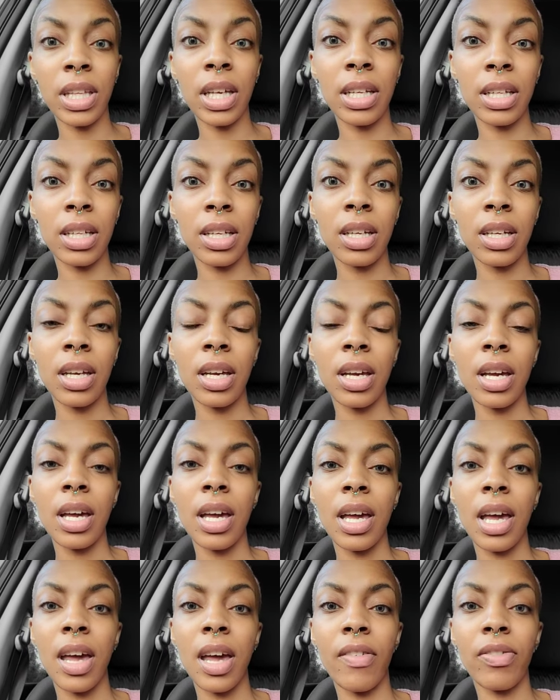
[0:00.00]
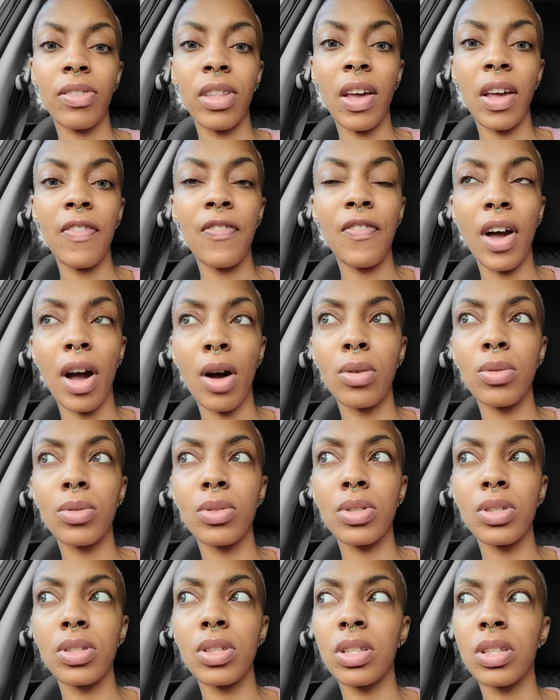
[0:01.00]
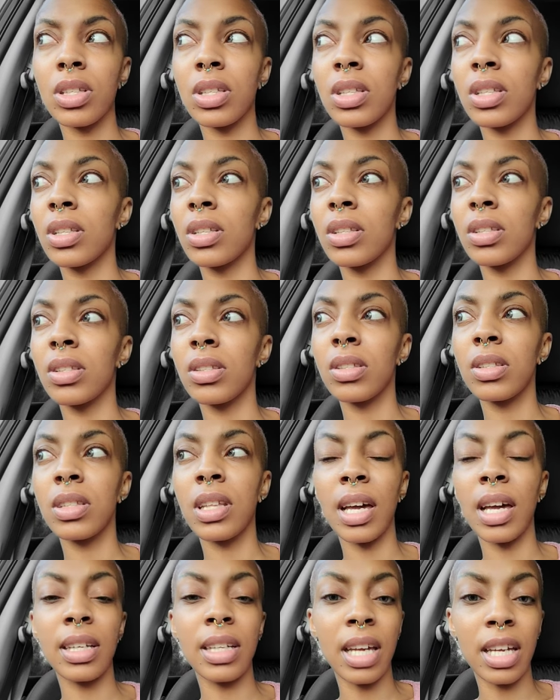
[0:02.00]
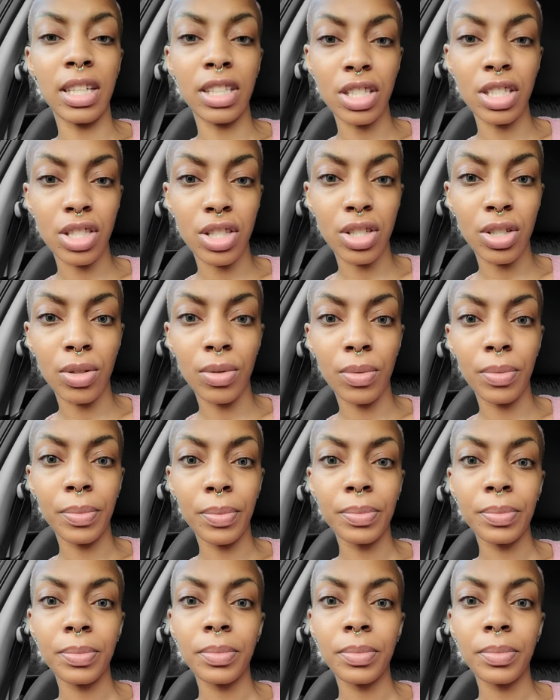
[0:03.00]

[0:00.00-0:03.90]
it if they felt they needed to,